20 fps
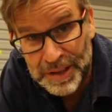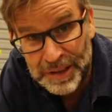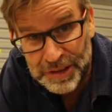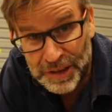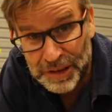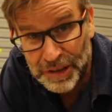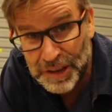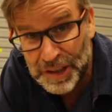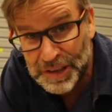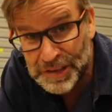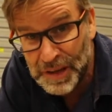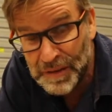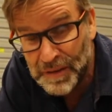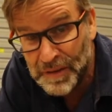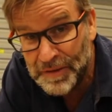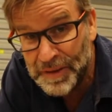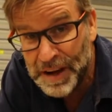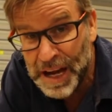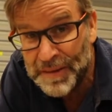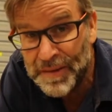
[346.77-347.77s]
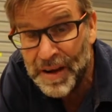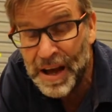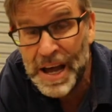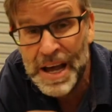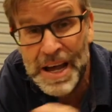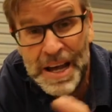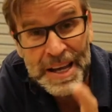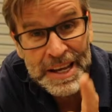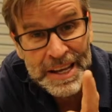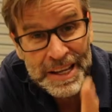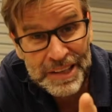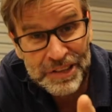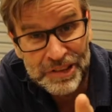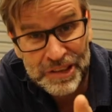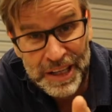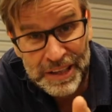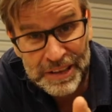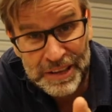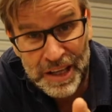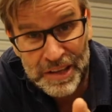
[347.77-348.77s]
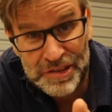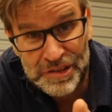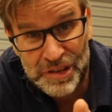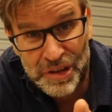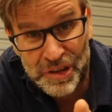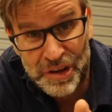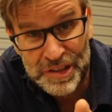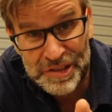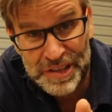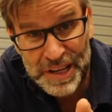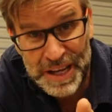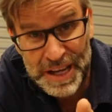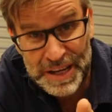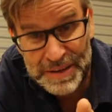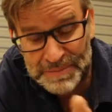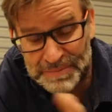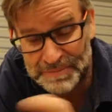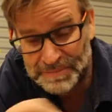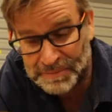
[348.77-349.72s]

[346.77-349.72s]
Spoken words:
So do yourself a favour and check those guys out.